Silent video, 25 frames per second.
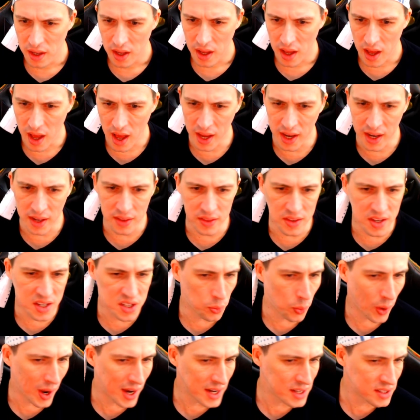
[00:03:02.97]
in this
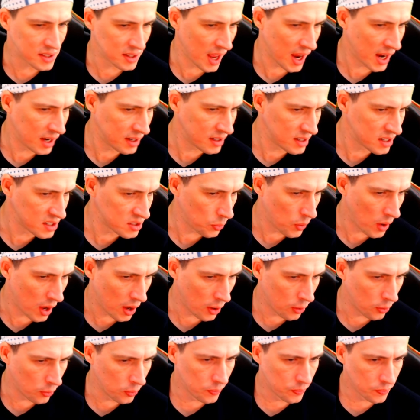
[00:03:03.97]
wasteland as
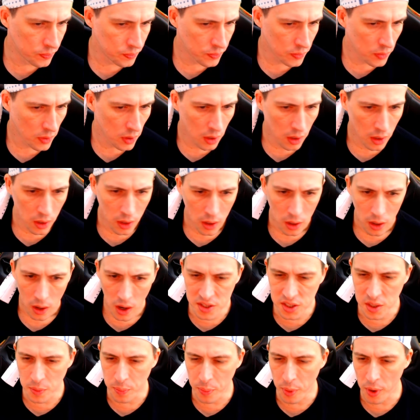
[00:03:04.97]
well. I
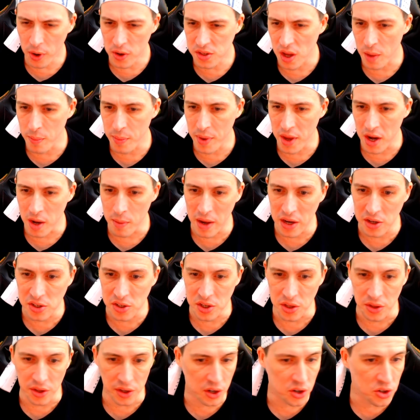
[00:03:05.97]
suppose I better mention
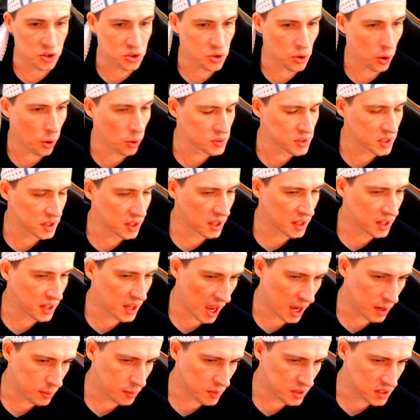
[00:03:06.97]
the controls of the
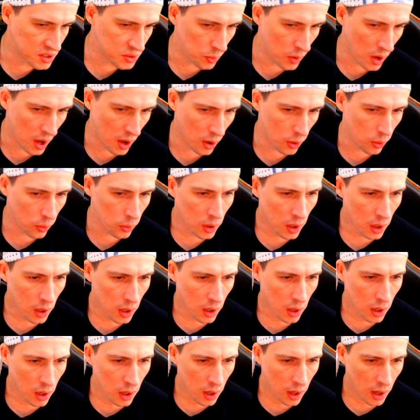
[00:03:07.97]
game as well.
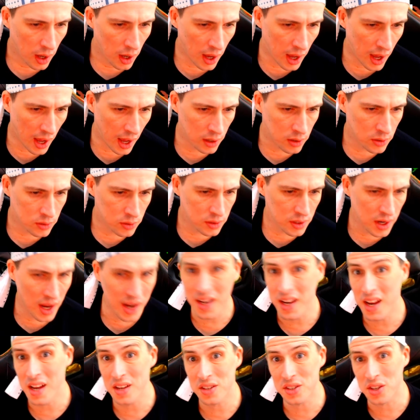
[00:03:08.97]

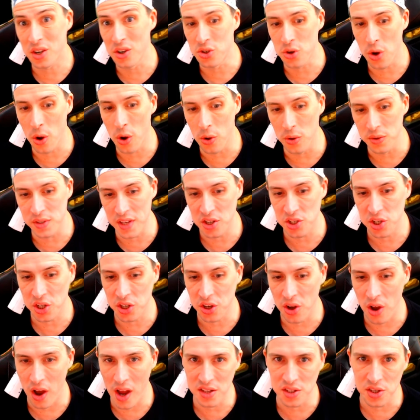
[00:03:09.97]
NES controls, as you
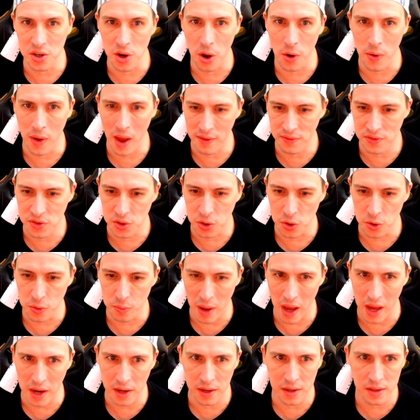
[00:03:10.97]
guys know, have two
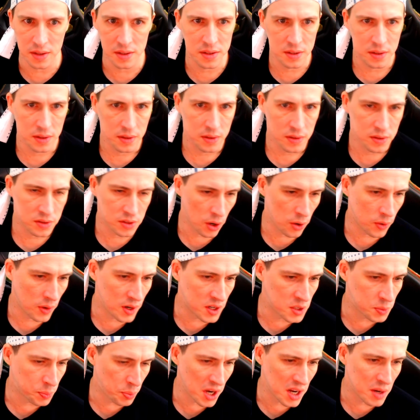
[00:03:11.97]
buttons. So it's
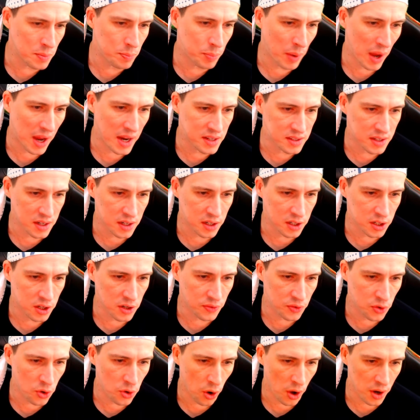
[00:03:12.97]
pretty basic.
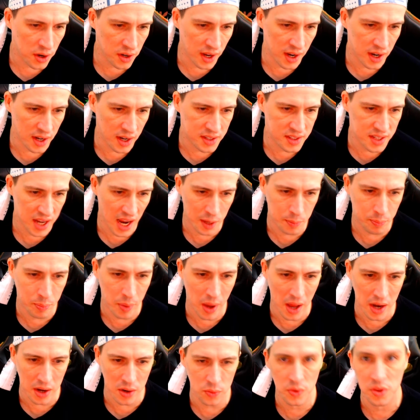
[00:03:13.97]
You've got an attack
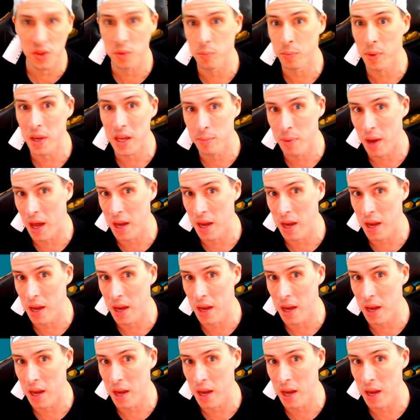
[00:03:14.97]
button with the B button,